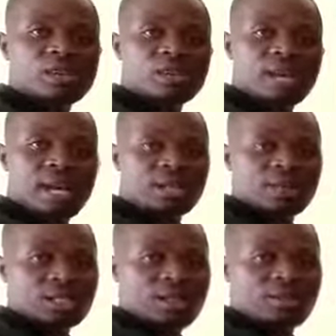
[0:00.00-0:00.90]
we
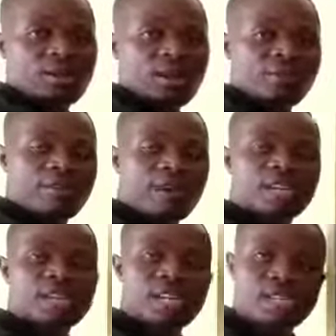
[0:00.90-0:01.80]
cannot leave our
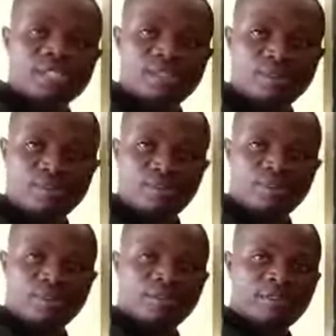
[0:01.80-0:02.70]
fraction as an
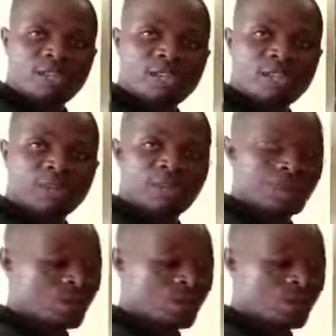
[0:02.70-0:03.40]
improper fraction.